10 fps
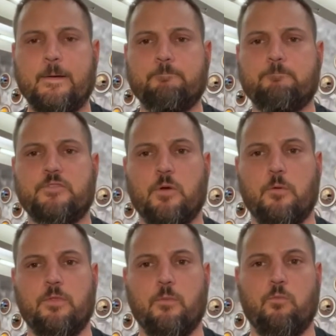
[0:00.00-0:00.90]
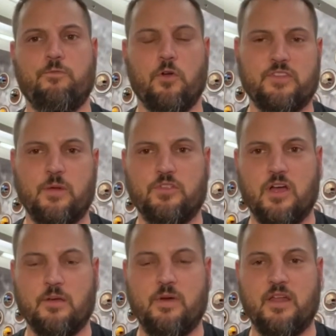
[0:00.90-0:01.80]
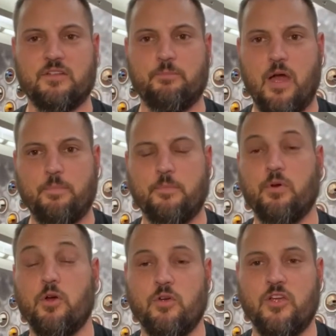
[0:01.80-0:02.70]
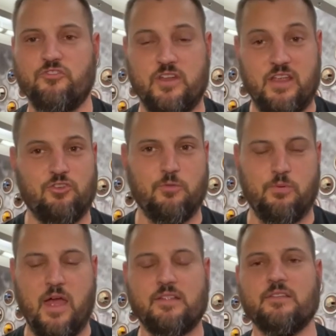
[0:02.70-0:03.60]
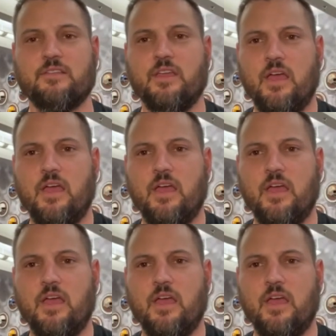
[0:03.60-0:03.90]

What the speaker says: So first thing we talk about is a proper progression into practice.